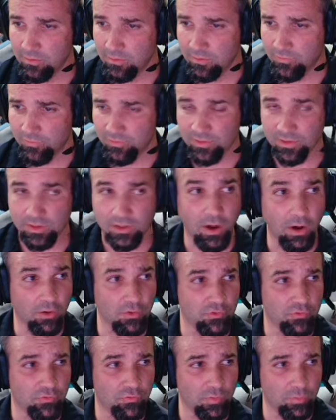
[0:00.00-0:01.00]
I've seen
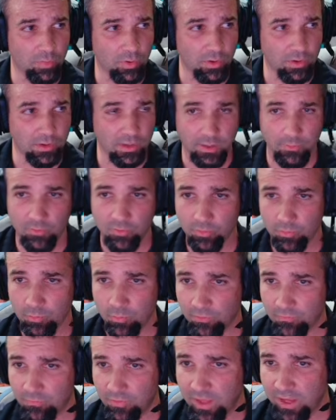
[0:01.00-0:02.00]
college football games with
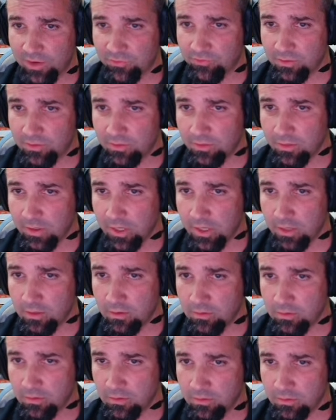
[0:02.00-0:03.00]
more flashing than that.
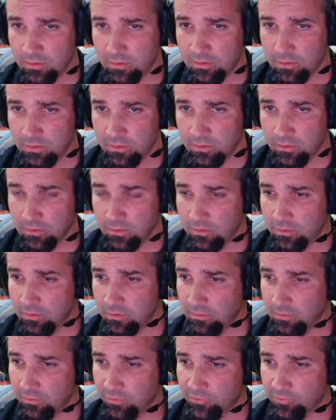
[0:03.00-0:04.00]

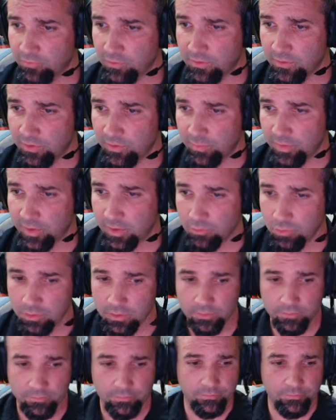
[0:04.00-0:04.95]
Let's run this bad boy.